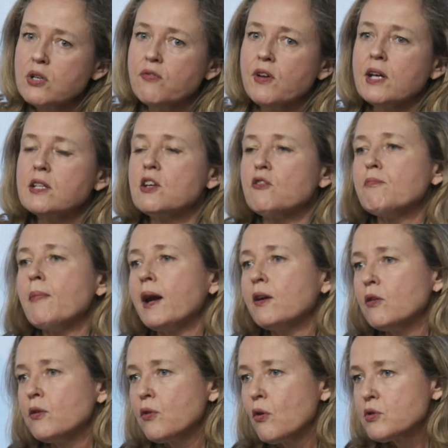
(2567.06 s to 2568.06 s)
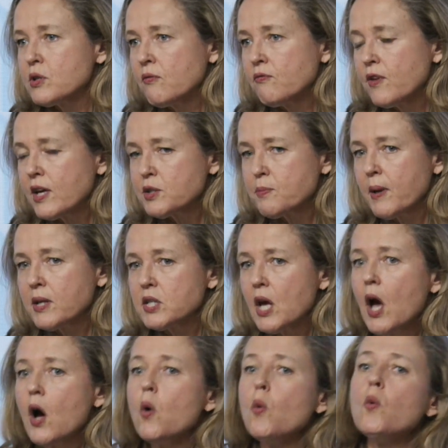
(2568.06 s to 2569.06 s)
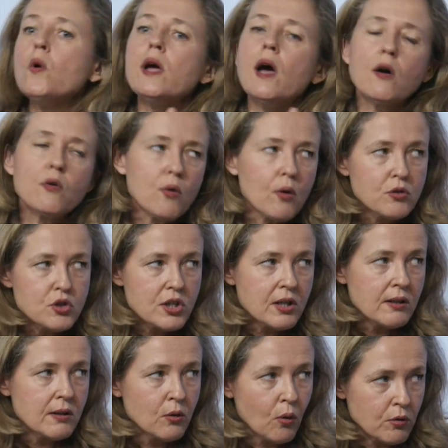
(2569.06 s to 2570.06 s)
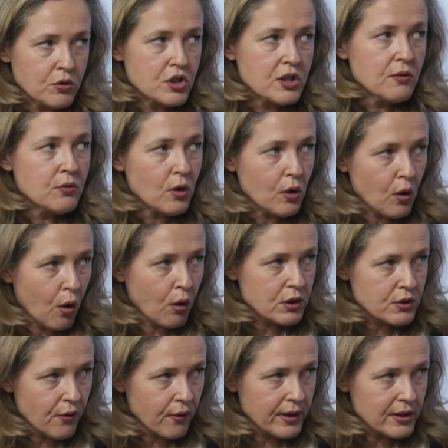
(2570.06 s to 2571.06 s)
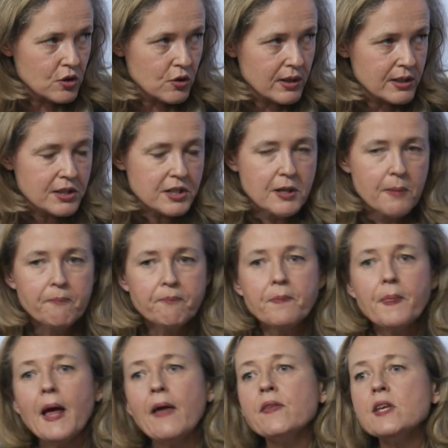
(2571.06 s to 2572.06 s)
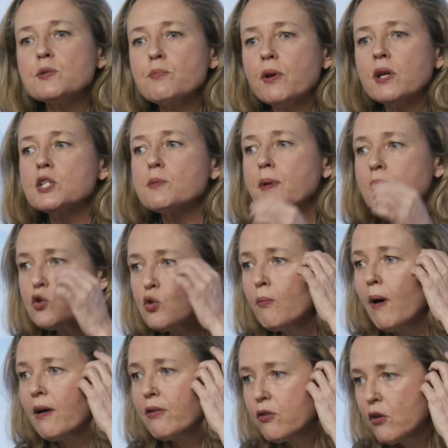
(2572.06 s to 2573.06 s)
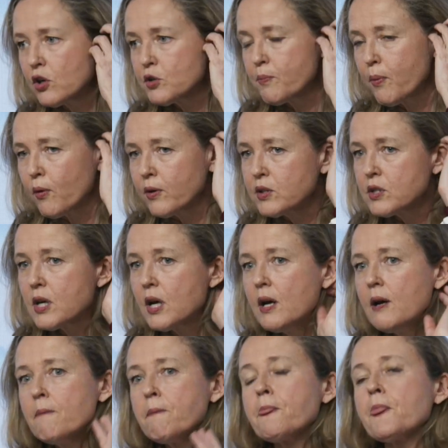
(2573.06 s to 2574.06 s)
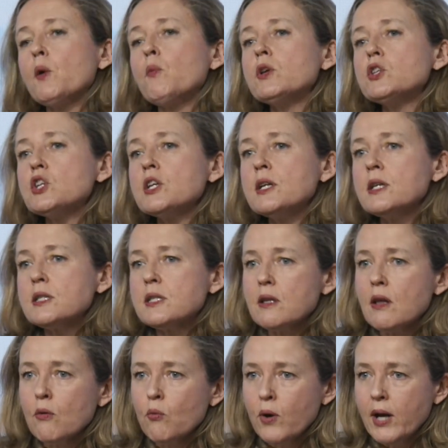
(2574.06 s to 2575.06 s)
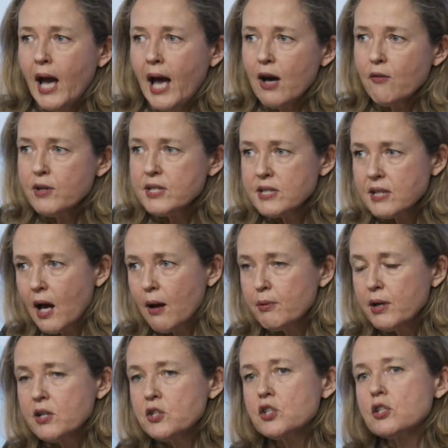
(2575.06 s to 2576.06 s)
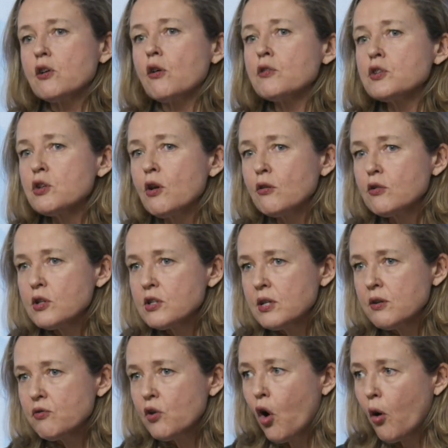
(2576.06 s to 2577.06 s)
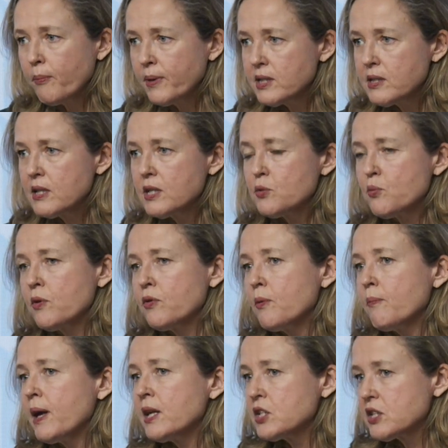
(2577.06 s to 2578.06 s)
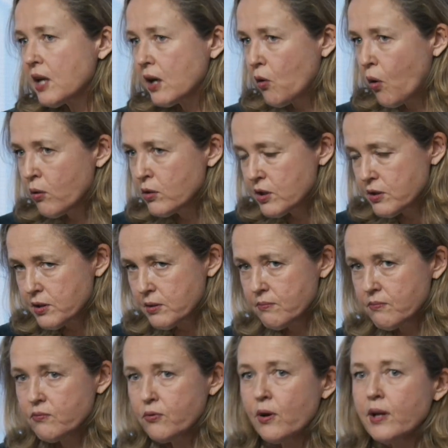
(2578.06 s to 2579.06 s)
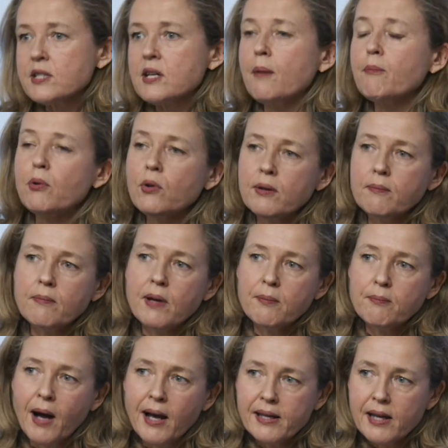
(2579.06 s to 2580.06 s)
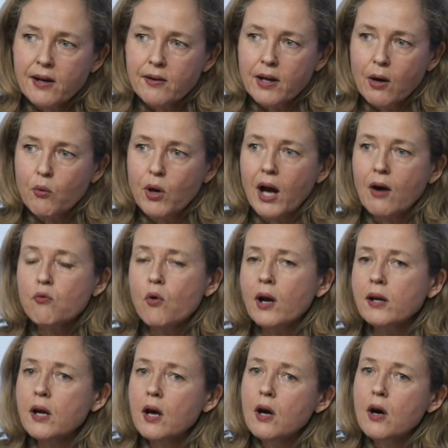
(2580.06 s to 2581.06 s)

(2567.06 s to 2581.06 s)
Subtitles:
effective manner those investments, we are launching the calls for interest. And this brings me to my third point, which is we have established consultative committees with the main stakeholders. For example, in my area, we have one